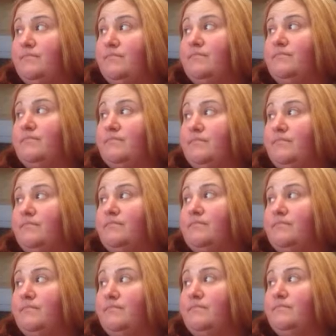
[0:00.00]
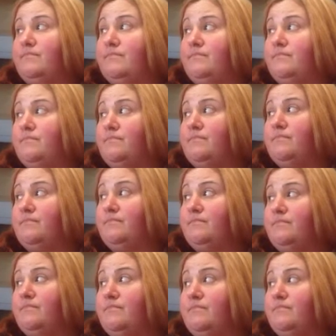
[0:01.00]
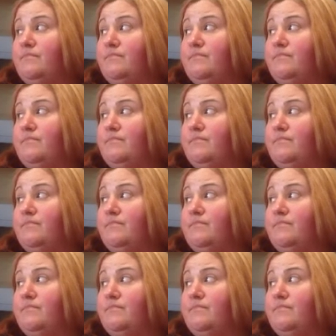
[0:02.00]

(not speaking)